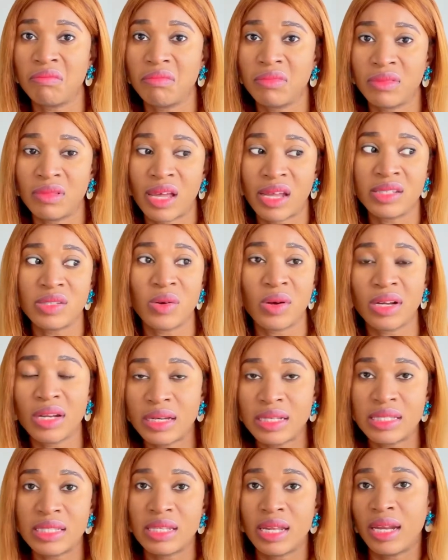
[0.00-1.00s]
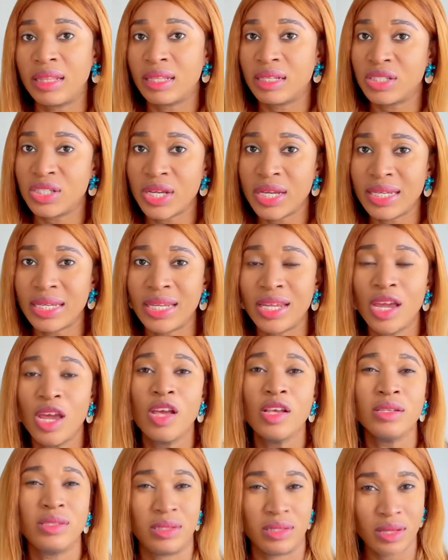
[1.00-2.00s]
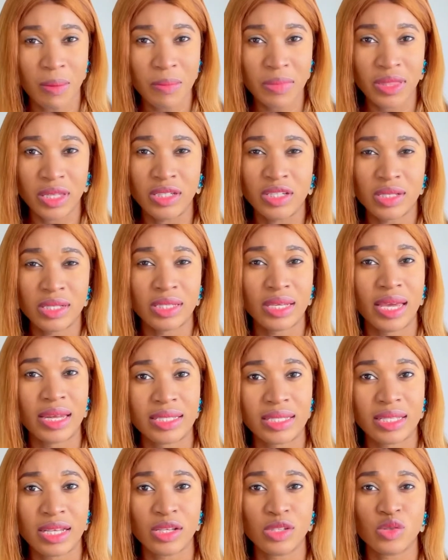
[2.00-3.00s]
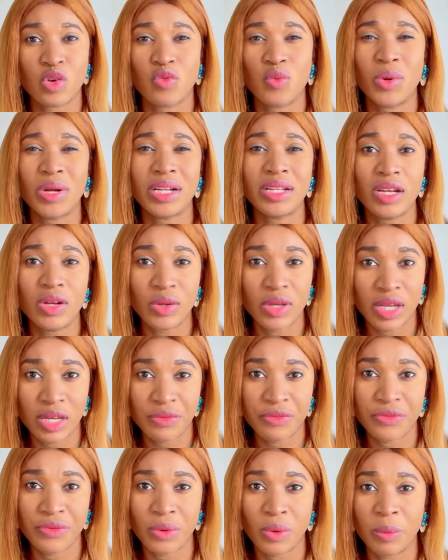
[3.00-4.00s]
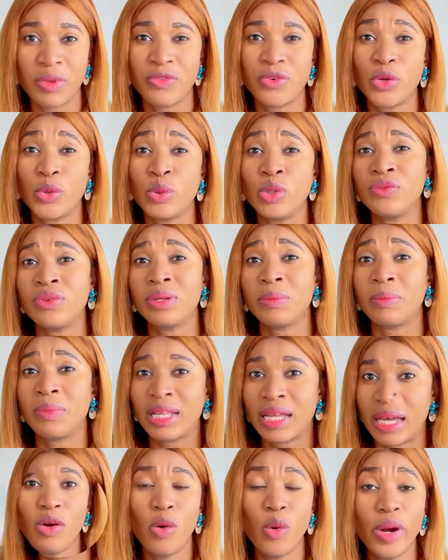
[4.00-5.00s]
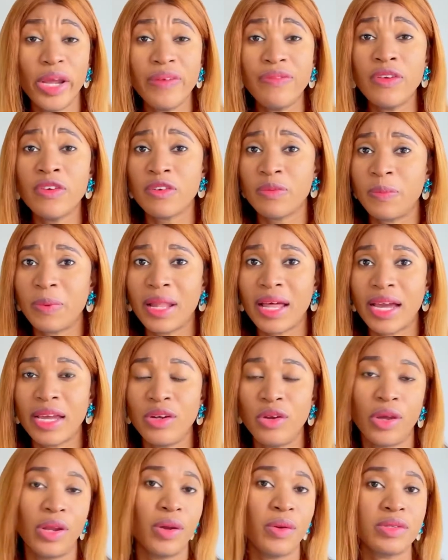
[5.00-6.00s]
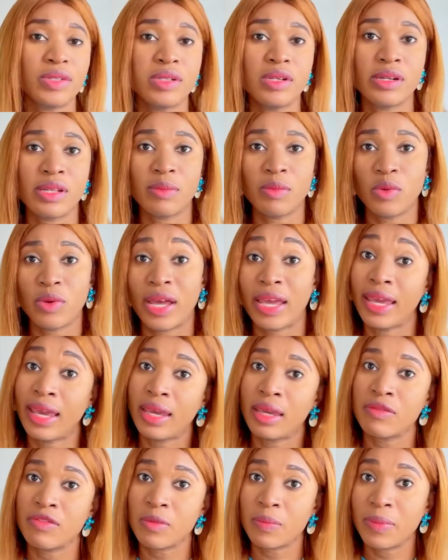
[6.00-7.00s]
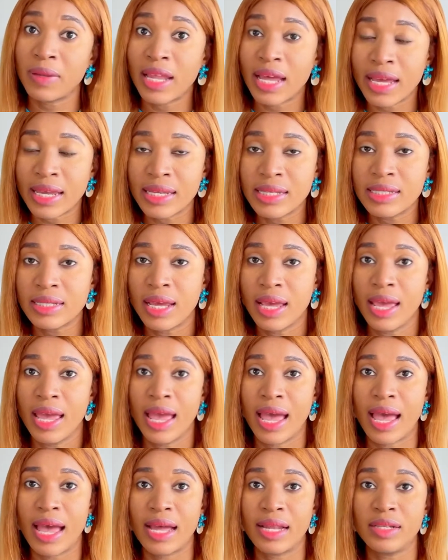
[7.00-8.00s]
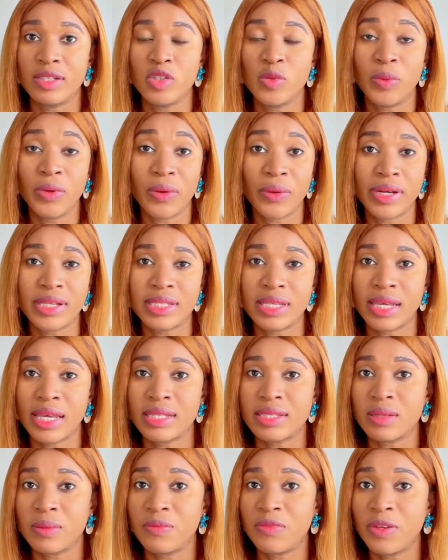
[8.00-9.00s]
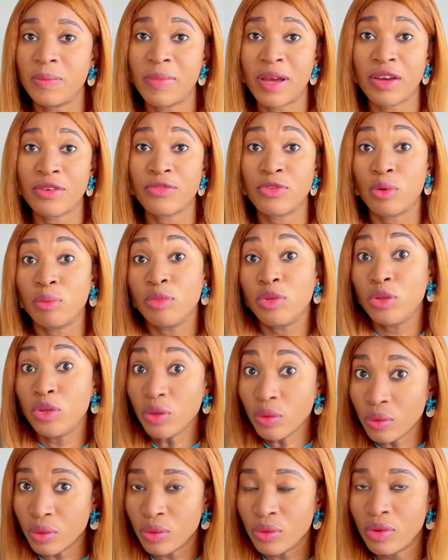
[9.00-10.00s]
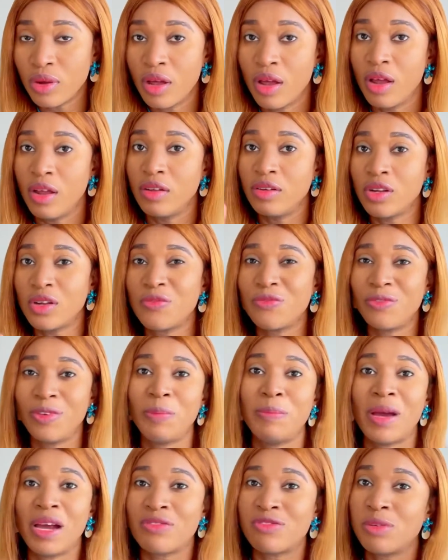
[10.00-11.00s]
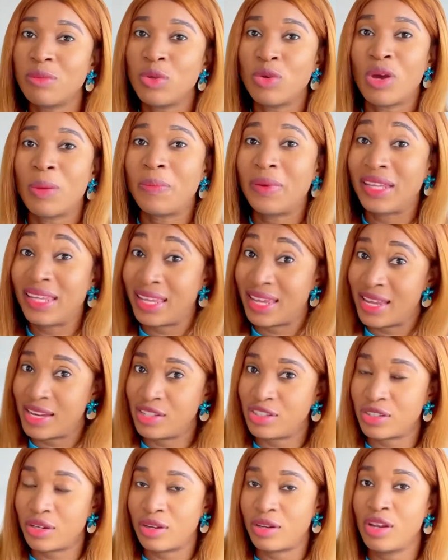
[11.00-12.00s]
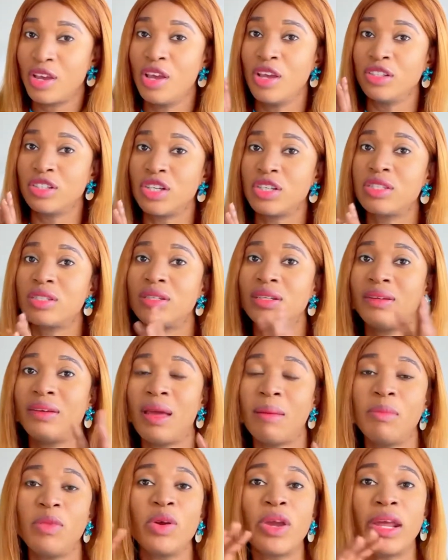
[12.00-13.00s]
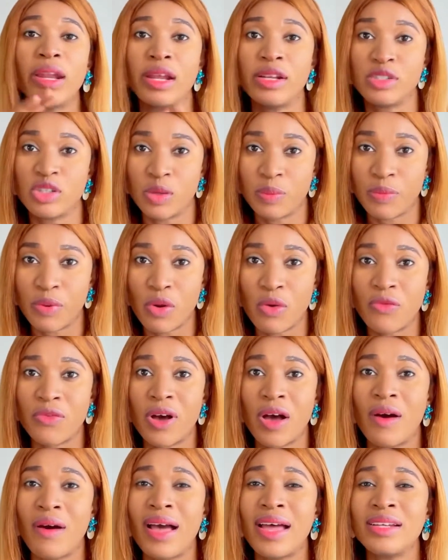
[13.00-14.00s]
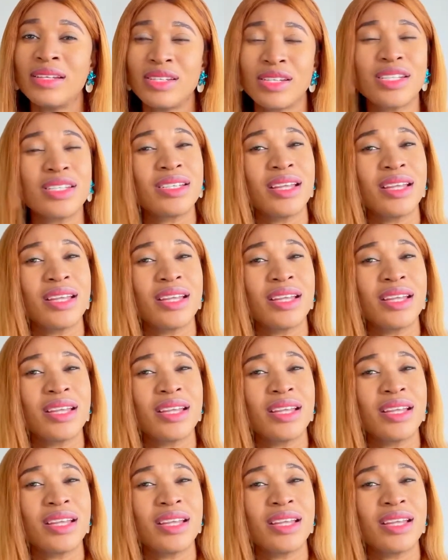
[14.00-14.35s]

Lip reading: that is not clearly stated in the JD, something just to get a sense of what are they looking for before you even apply. Or if you applied, you can also let them know that, hey, you've applied and it would be great to get some feedback from you, not feedback from your application, just them looking at your profile, and just